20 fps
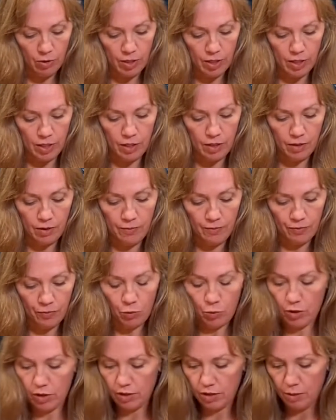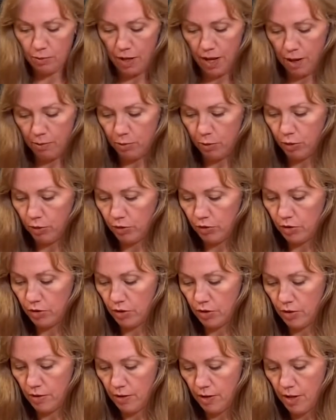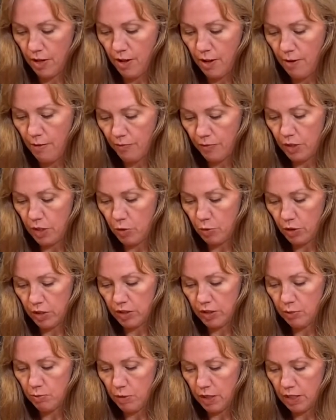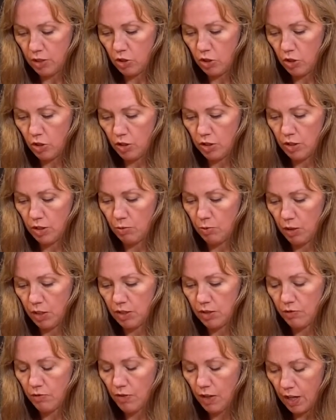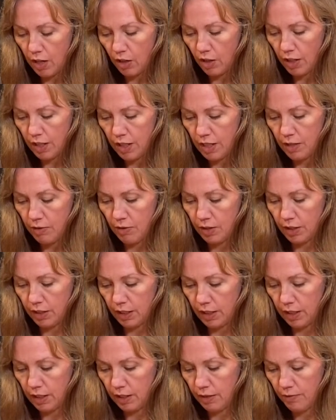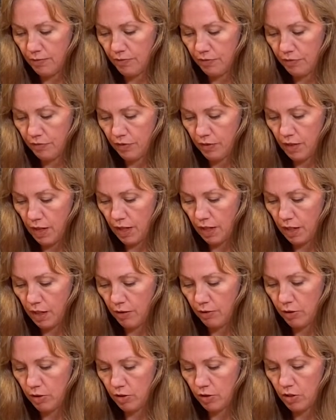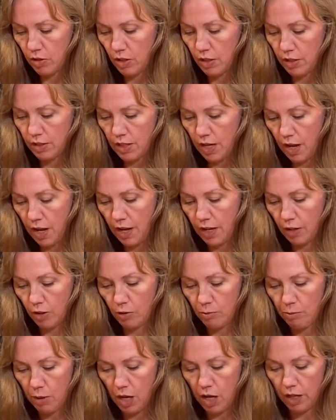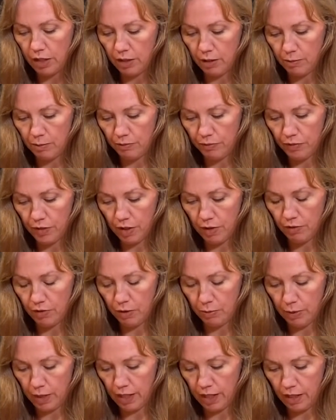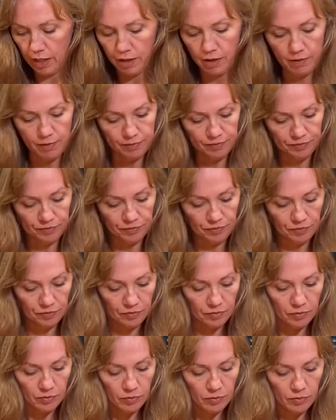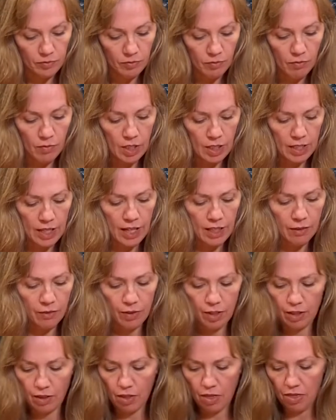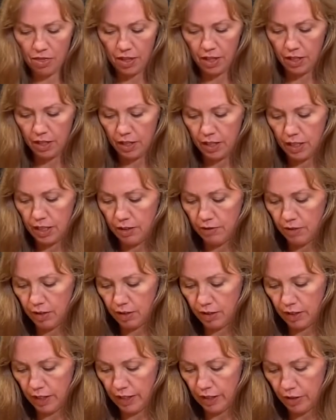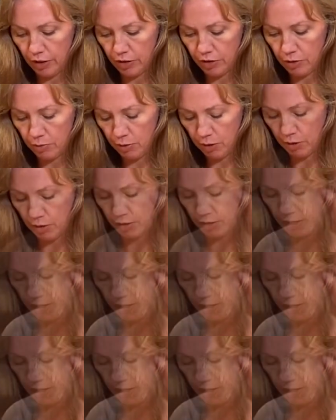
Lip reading: in with some apples. And you want to make sure it spreads very evenly and covers the entire bottom of the pan, kind of in thin, even layers per se.